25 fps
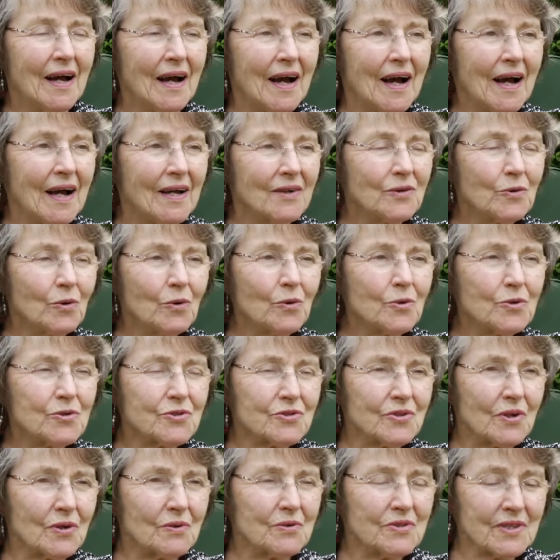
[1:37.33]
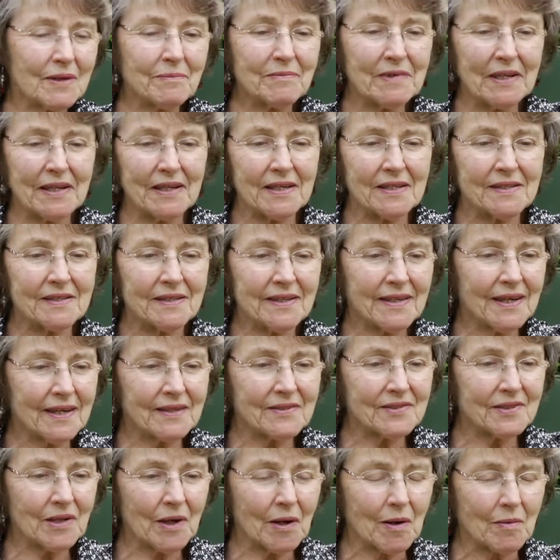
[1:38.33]
and also some days he
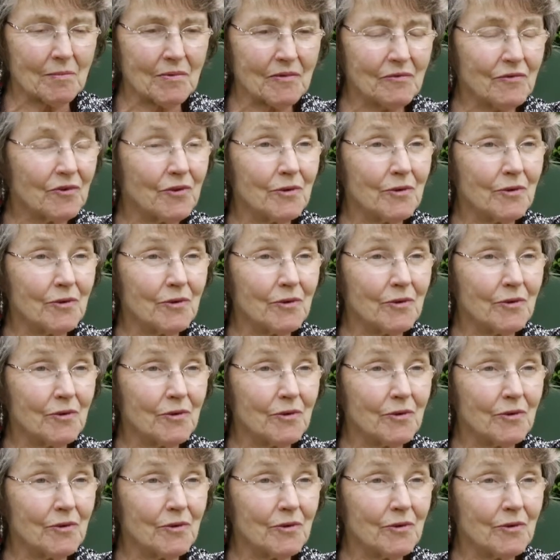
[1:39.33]
gets up and